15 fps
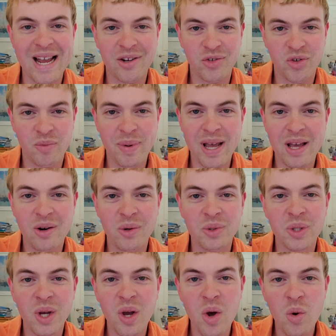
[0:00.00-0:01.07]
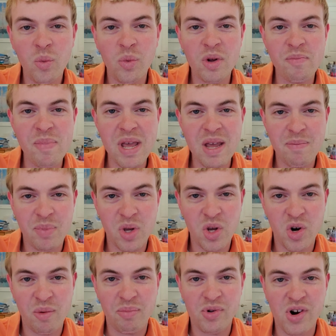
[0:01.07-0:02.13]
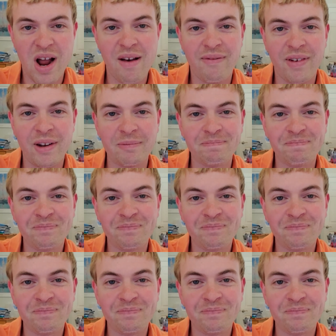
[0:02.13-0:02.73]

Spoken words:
extra panels would be pure profit.